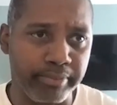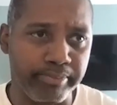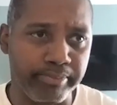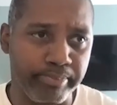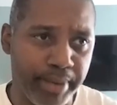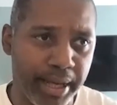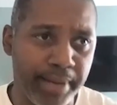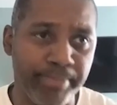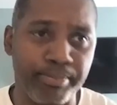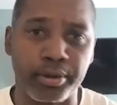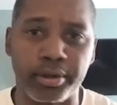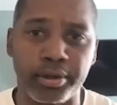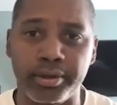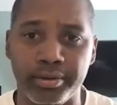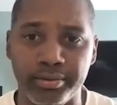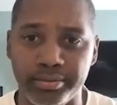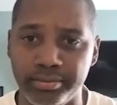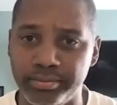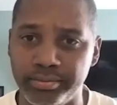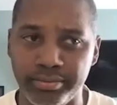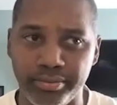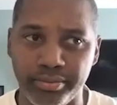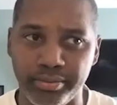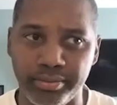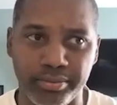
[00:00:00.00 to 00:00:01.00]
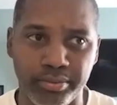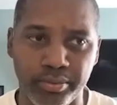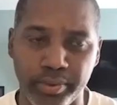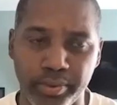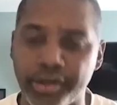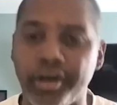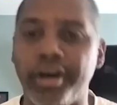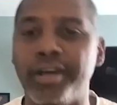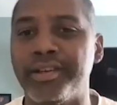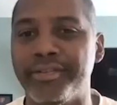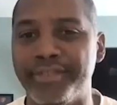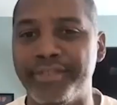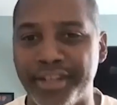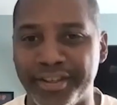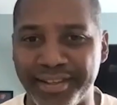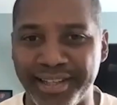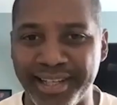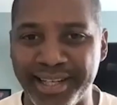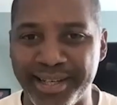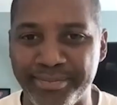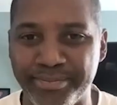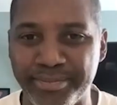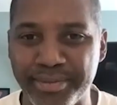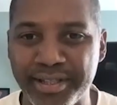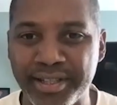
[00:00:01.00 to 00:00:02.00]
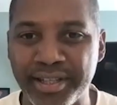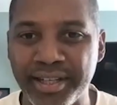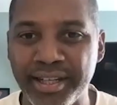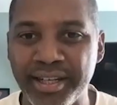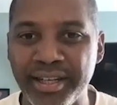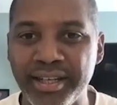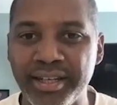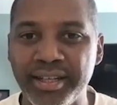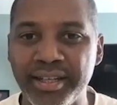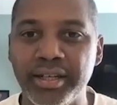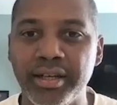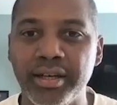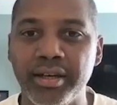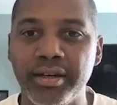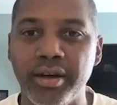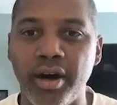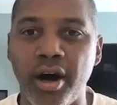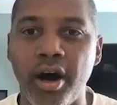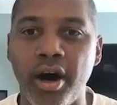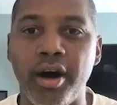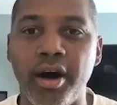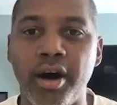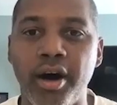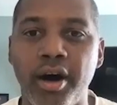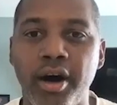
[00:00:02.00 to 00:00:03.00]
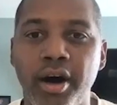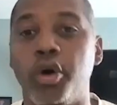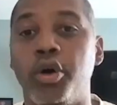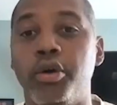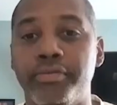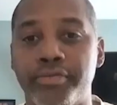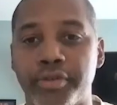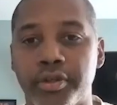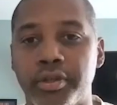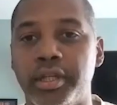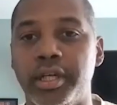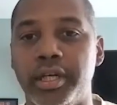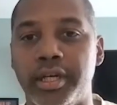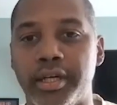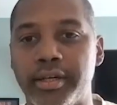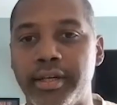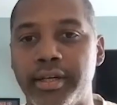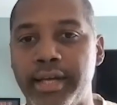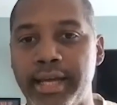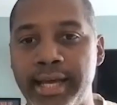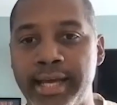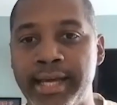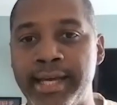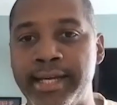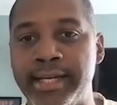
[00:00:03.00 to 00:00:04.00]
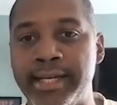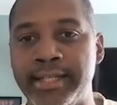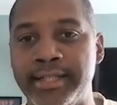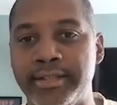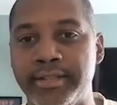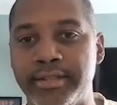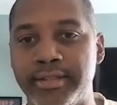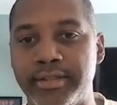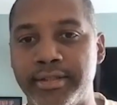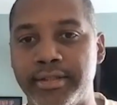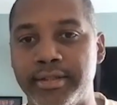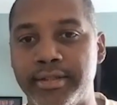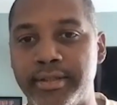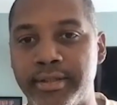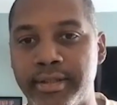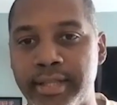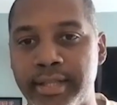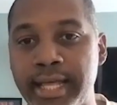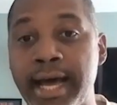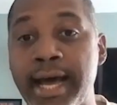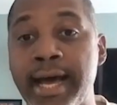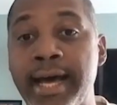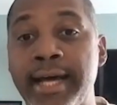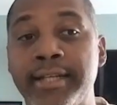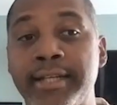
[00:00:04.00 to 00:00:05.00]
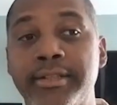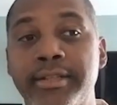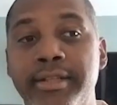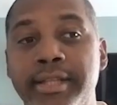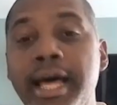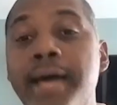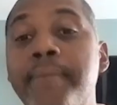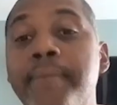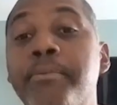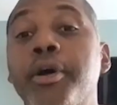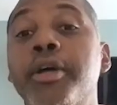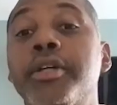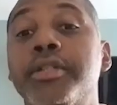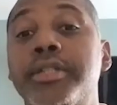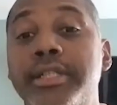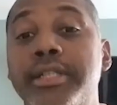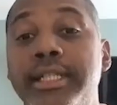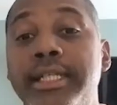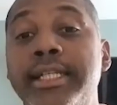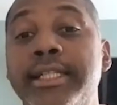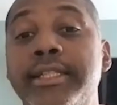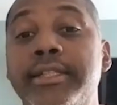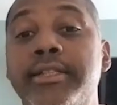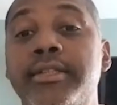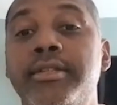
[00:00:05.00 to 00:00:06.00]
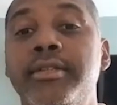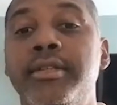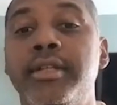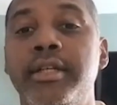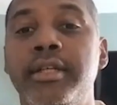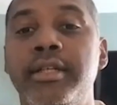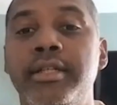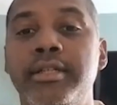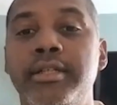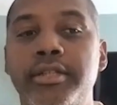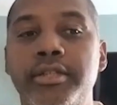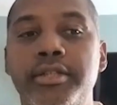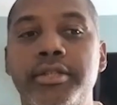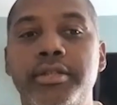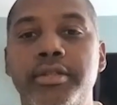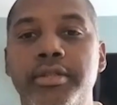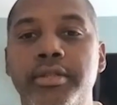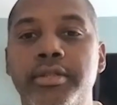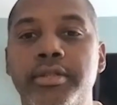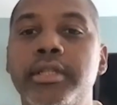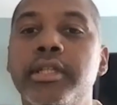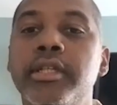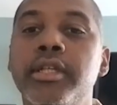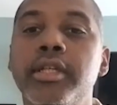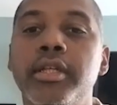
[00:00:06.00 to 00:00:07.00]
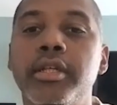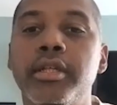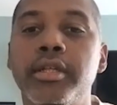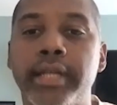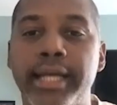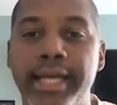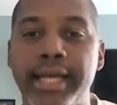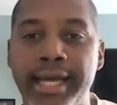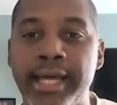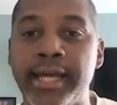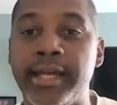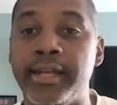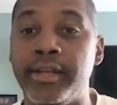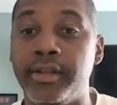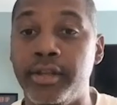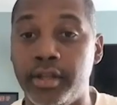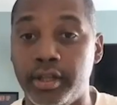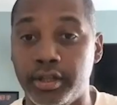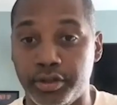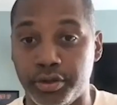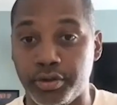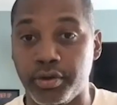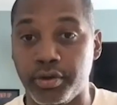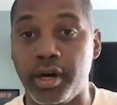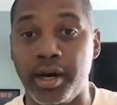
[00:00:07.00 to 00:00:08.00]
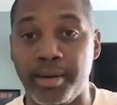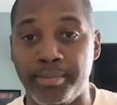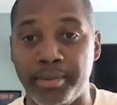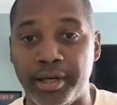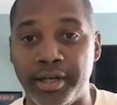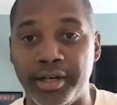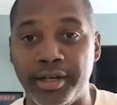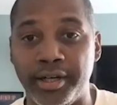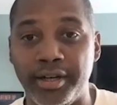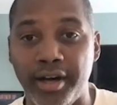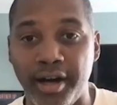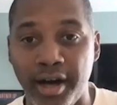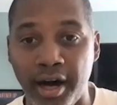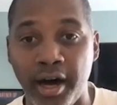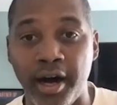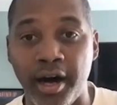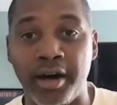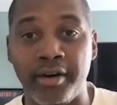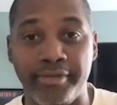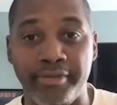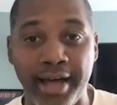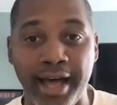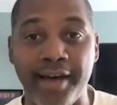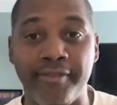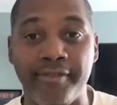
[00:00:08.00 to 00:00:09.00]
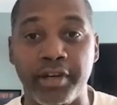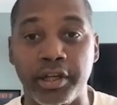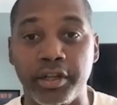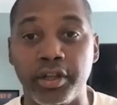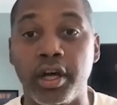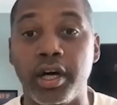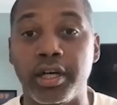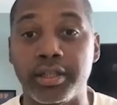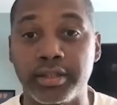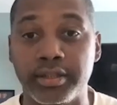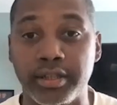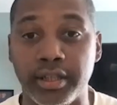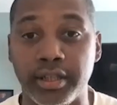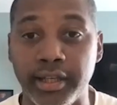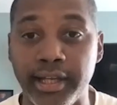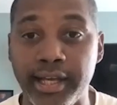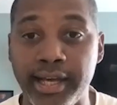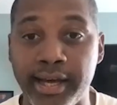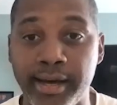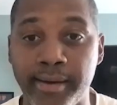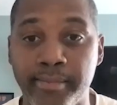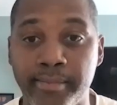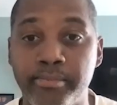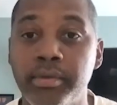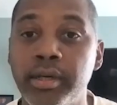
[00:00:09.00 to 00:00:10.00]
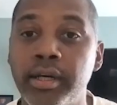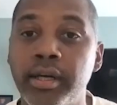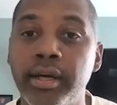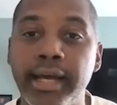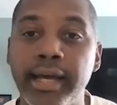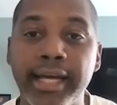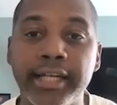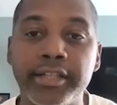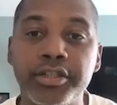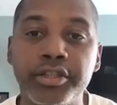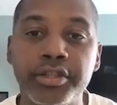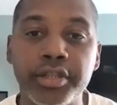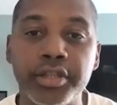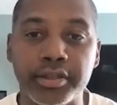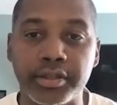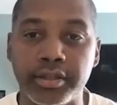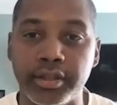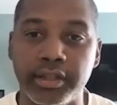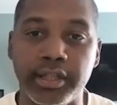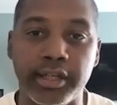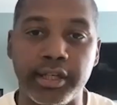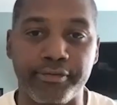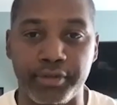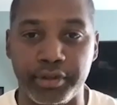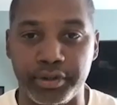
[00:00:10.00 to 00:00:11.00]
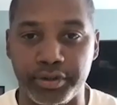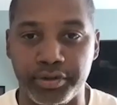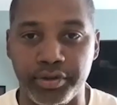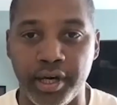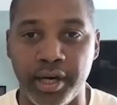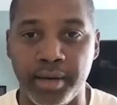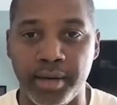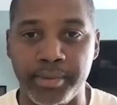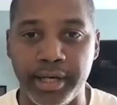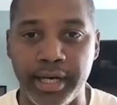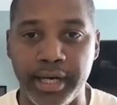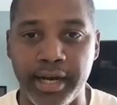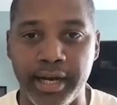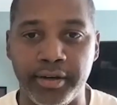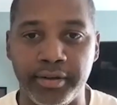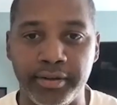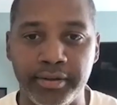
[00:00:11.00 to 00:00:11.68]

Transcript: people with all of their limbs often overlook is that that person is still in the trauma of having lost a limb. It's just a different trauma now.